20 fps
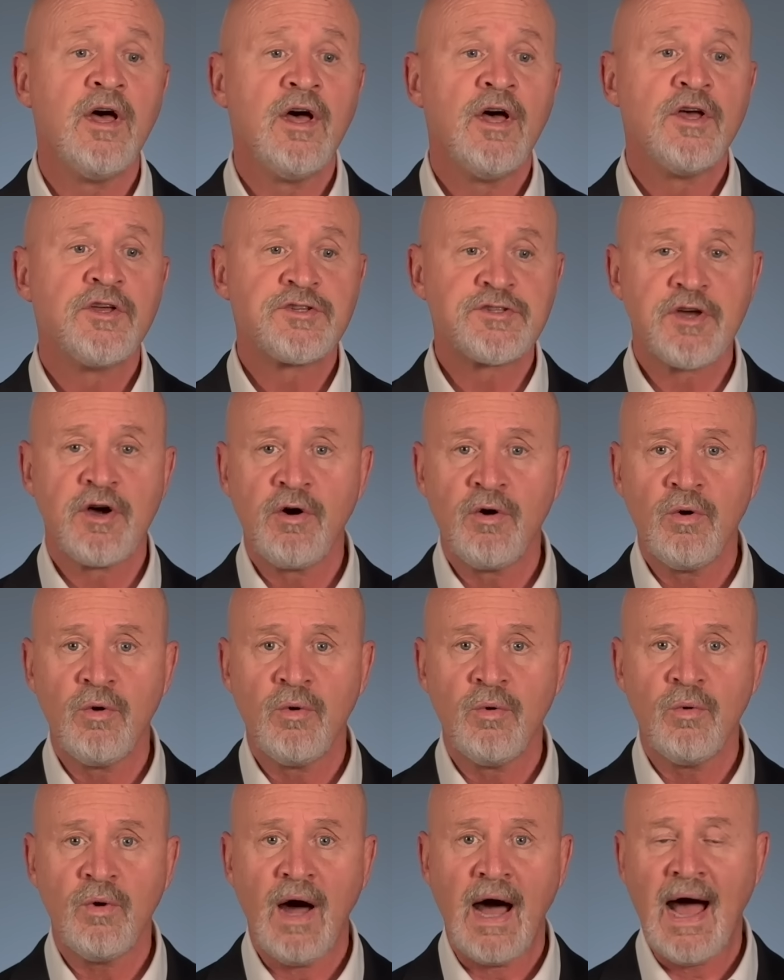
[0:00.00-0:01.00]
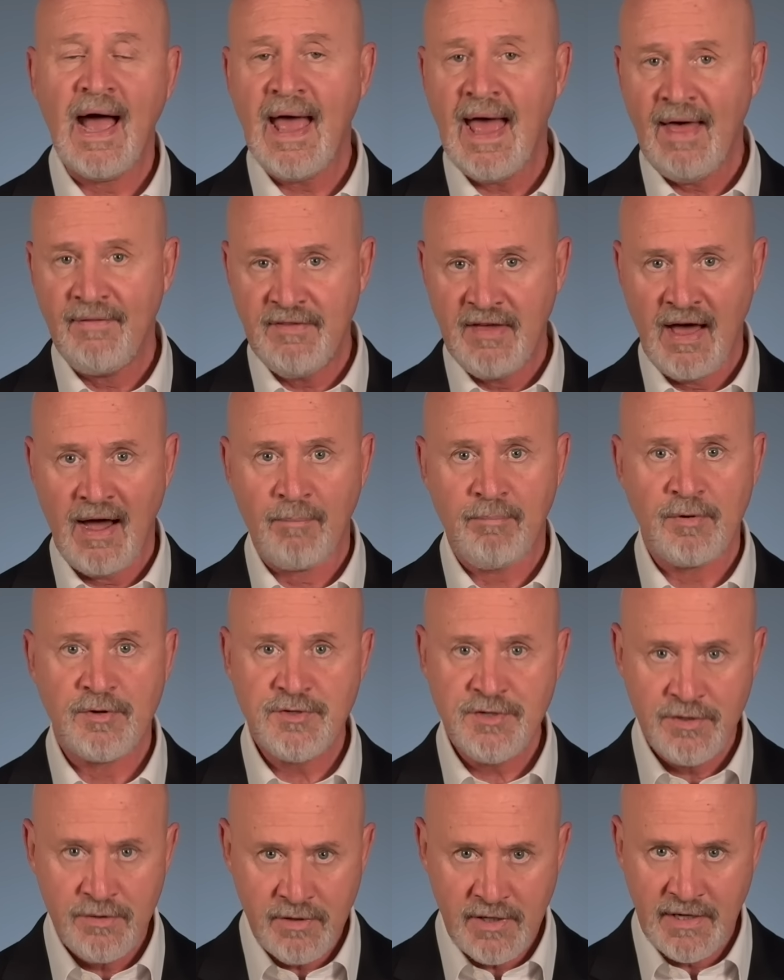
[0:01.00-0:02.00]
So I had the
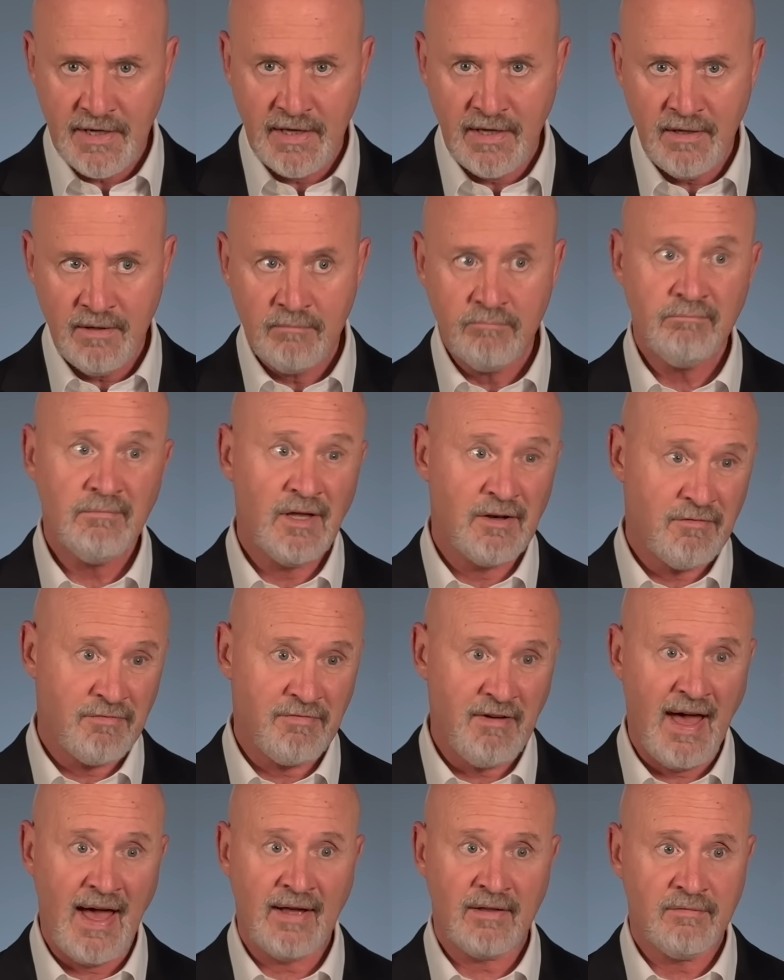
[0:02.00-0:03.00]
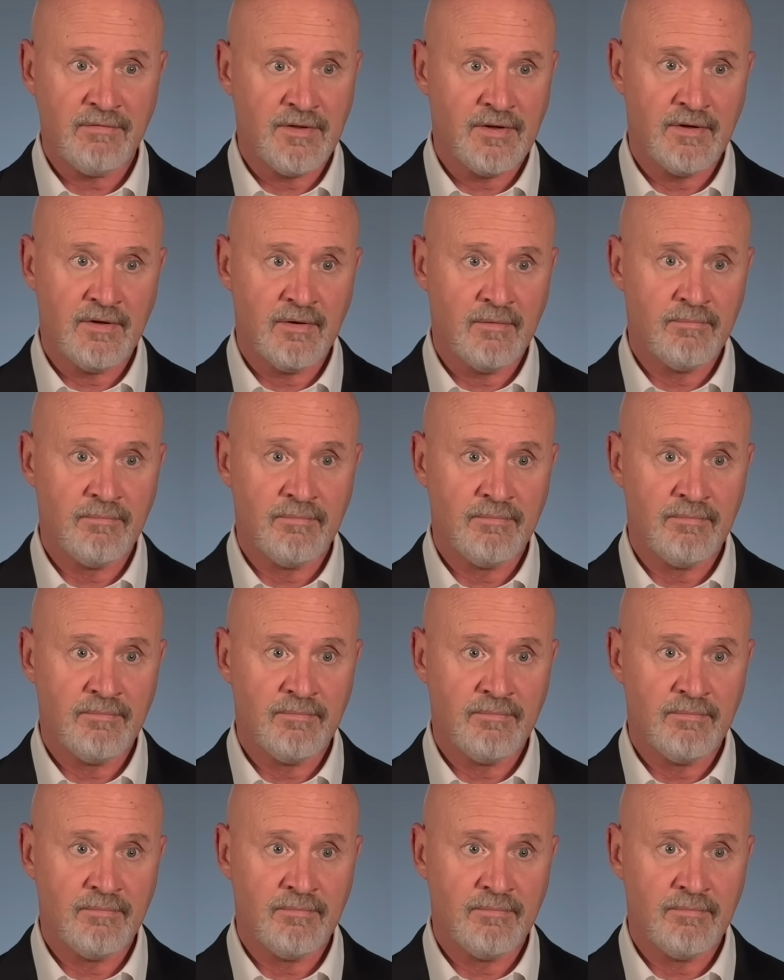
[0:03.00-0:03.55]
opportunity, in fact, the,